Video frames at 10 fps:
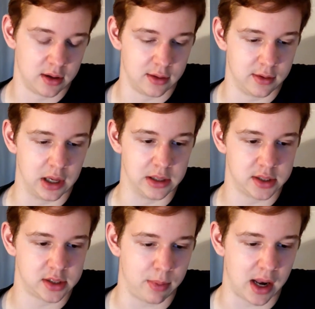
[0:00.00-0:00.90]
that
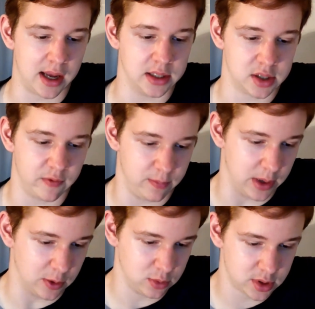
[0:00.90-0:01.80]
players have
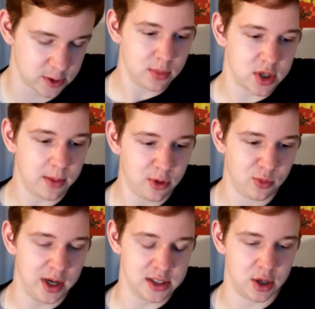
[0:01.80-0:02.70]
built.
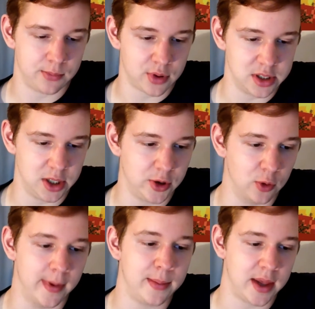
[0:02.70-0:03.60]
Tumbleweeds look pretty
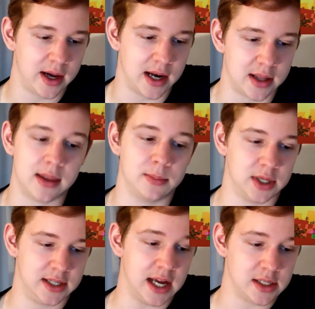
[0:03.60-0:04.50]
cool. Maybe they can add them
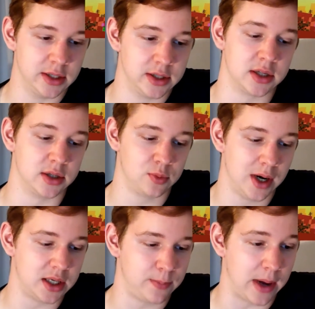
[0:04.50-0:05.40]
to deserts as
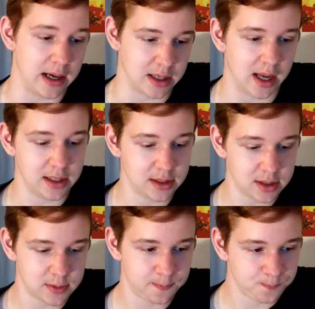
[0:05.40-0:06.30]
well as
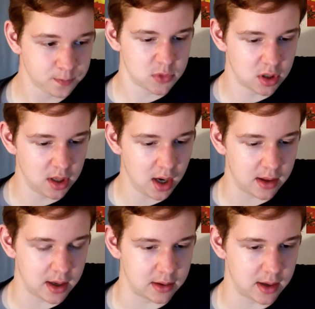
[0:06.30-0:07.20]
Badlands. Yeah,
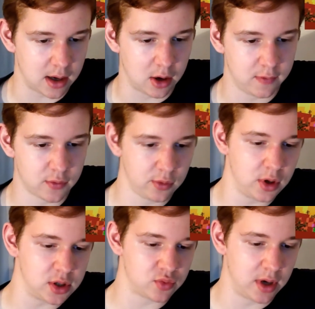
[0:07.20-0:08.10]
that overall
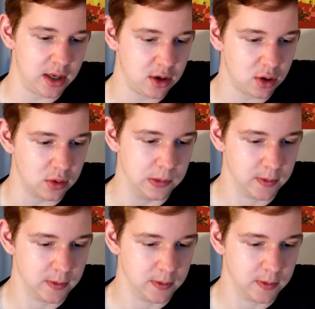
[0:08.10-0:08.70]
looks really cool.